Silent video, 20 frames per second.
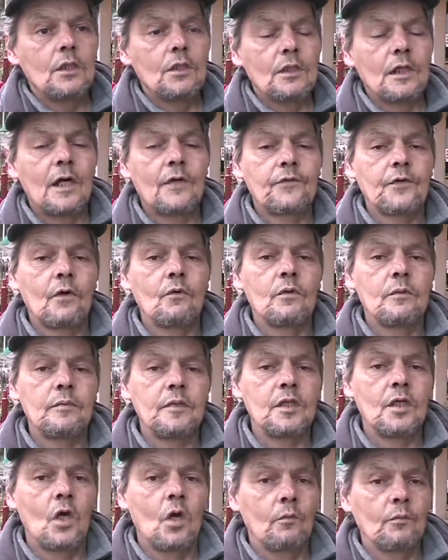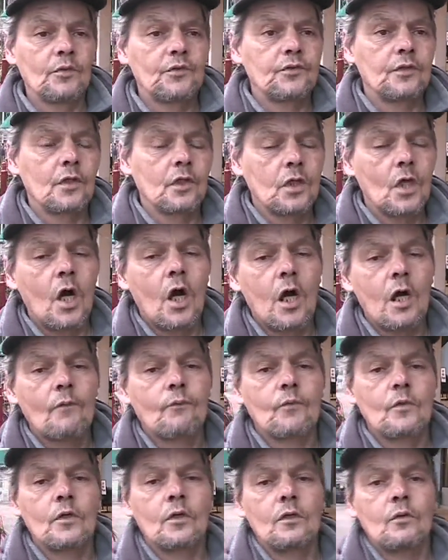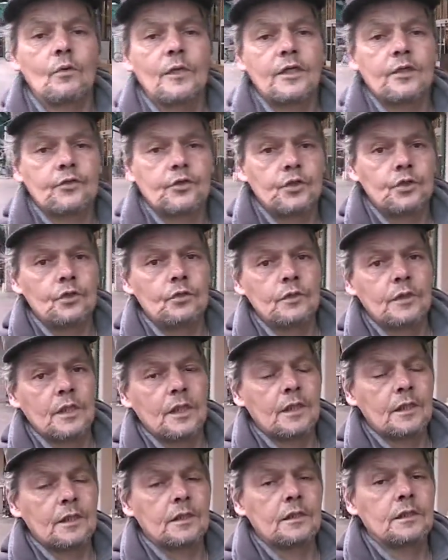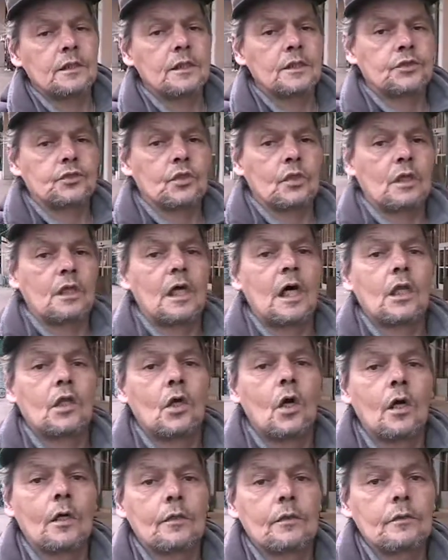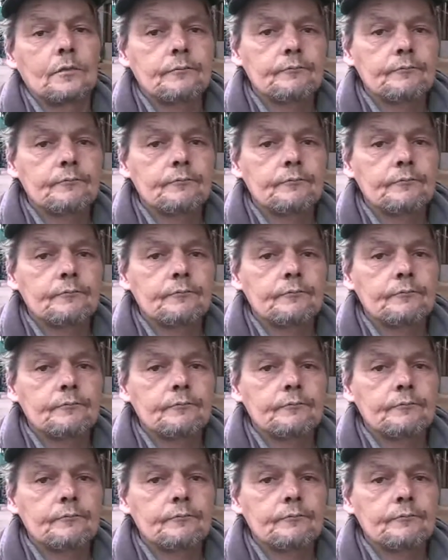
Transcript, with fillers: I thought we'd be homeless in a car for a week or two, and it took a lot longer.